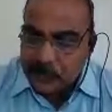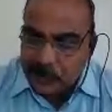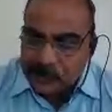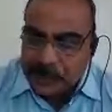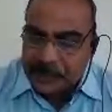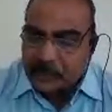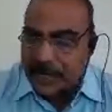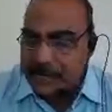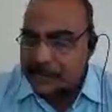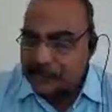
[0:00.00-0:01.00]
And the
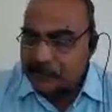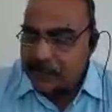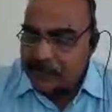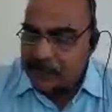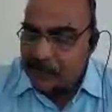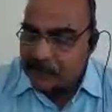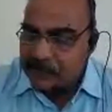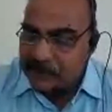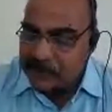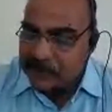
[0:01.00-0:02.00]
advantage of Manila
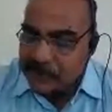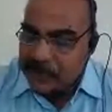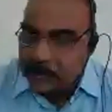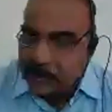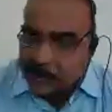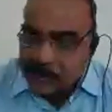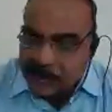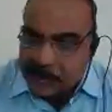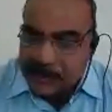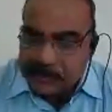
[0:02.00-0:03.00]
ropes is
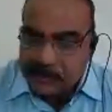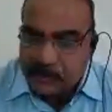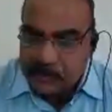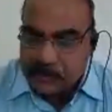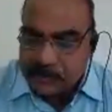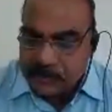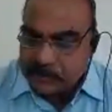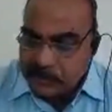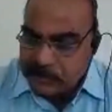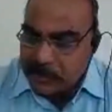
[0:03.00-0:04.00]
it has got
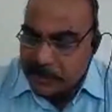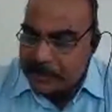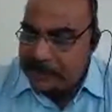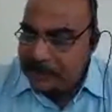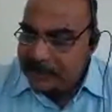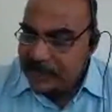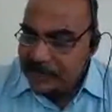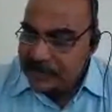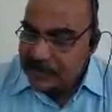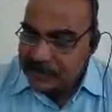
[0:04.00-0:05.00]
high
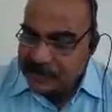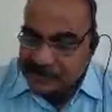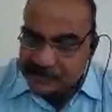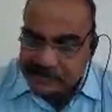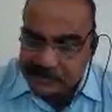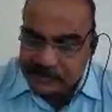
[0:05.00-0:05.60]
tensile strength,